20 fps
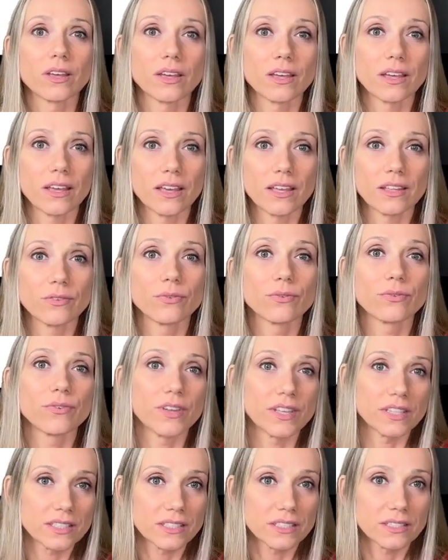it
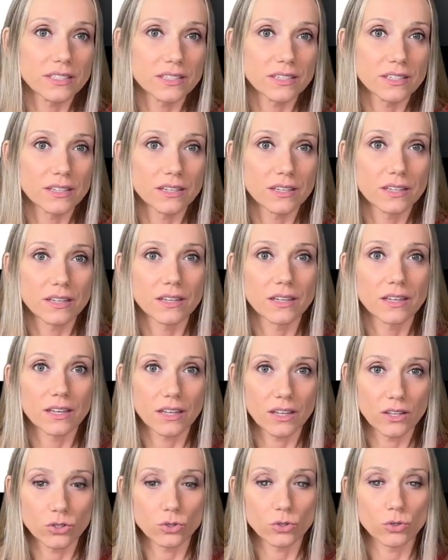fits
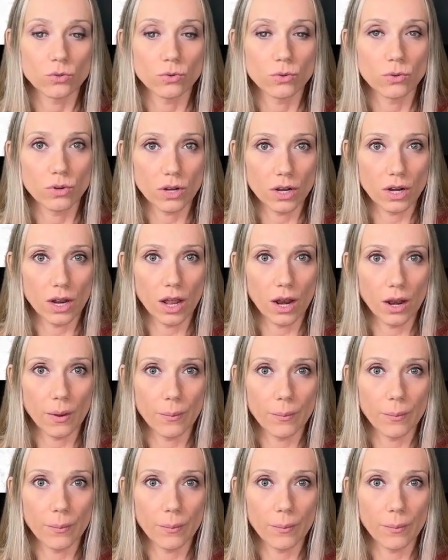into the root canal.